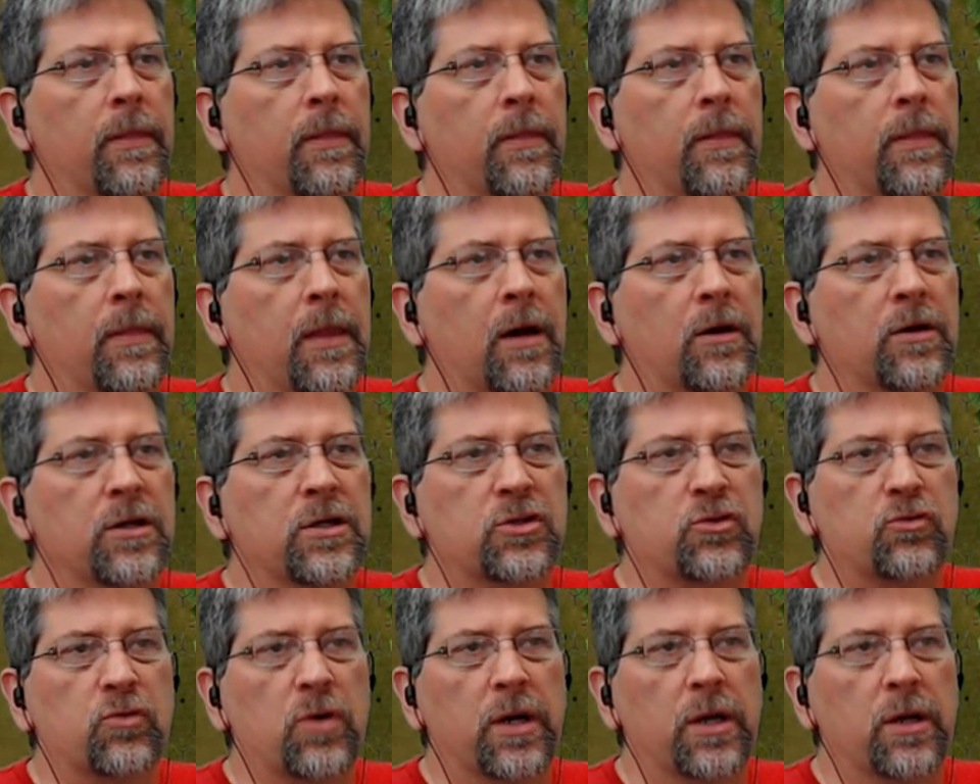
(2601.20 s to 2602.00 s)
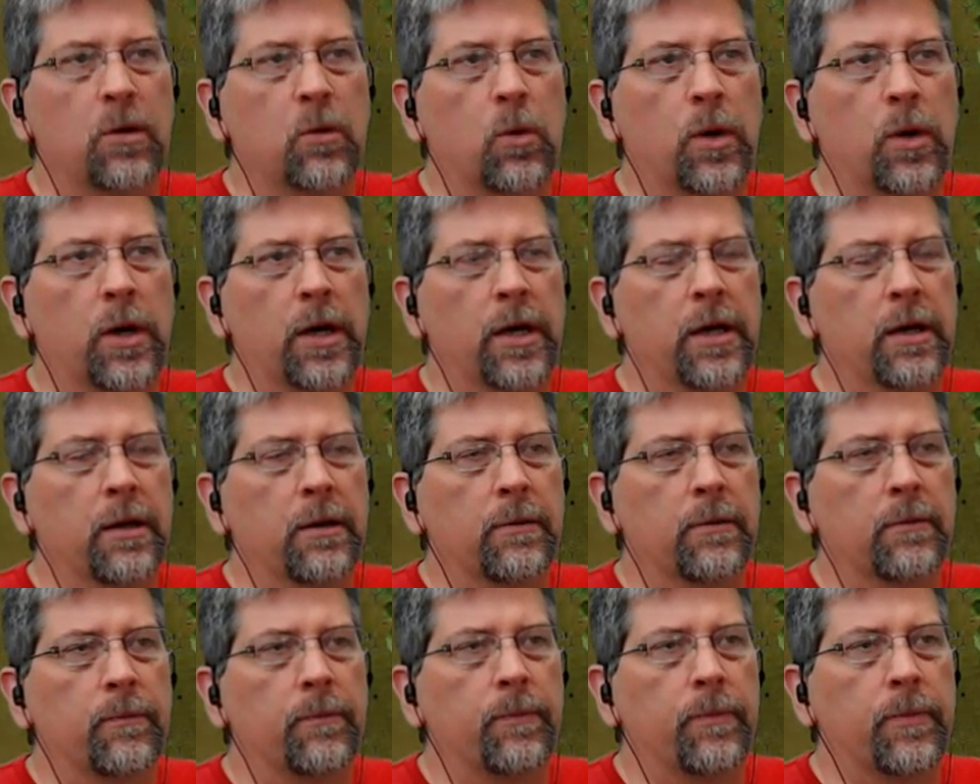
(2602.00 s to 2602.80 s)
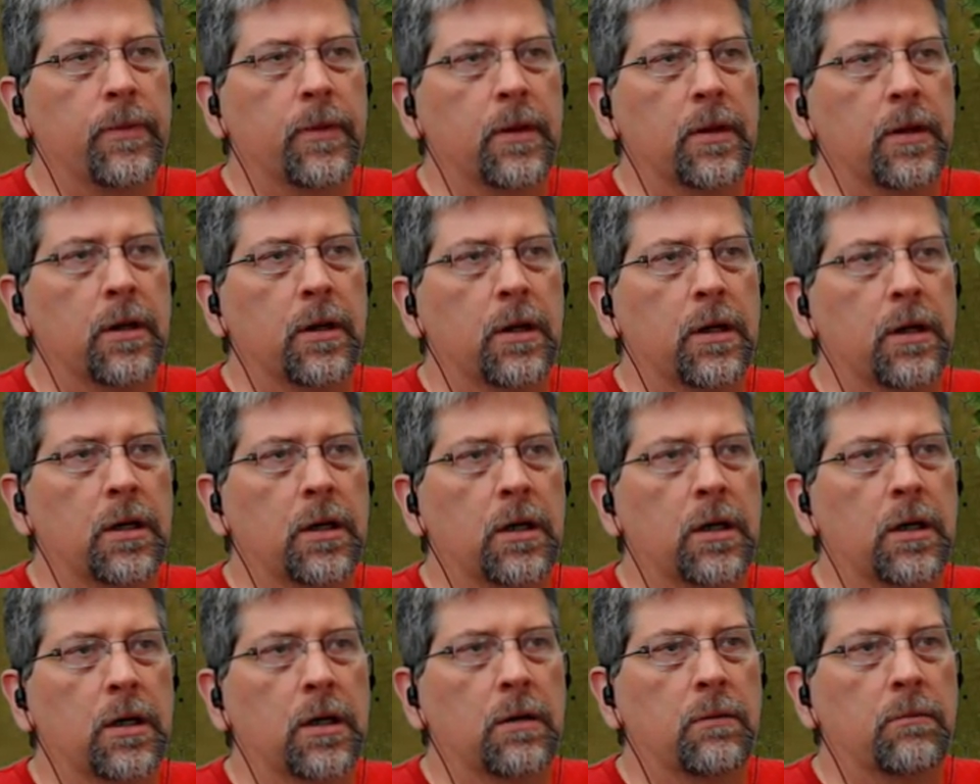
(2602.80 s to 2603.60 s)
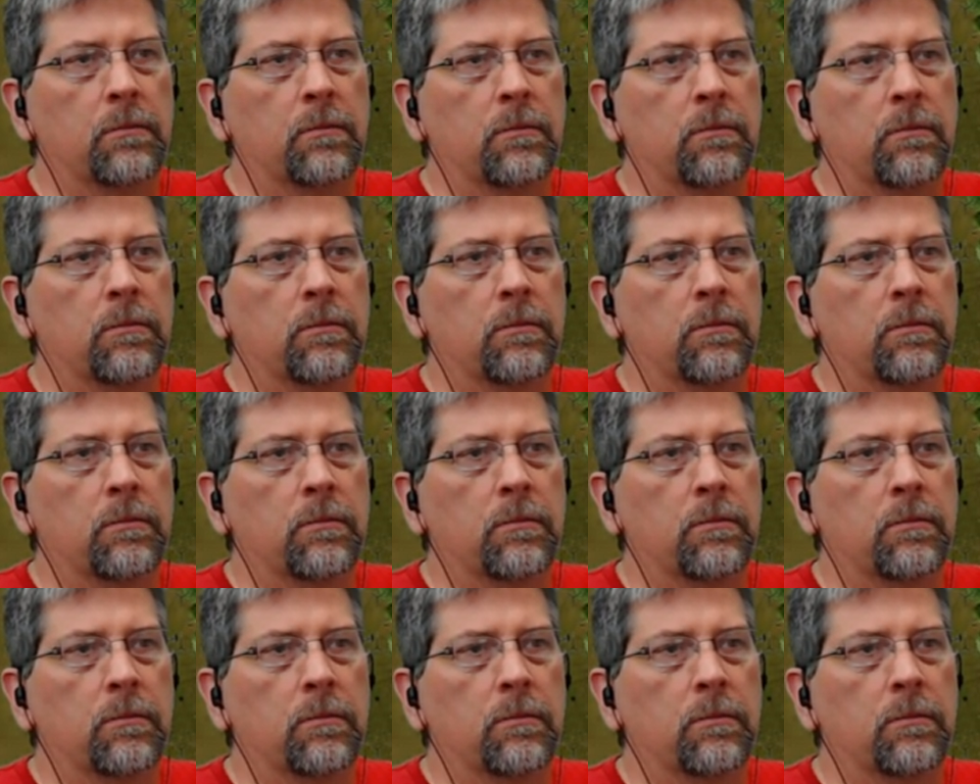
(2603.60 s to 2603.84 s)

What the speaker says: Now he's running away. I'm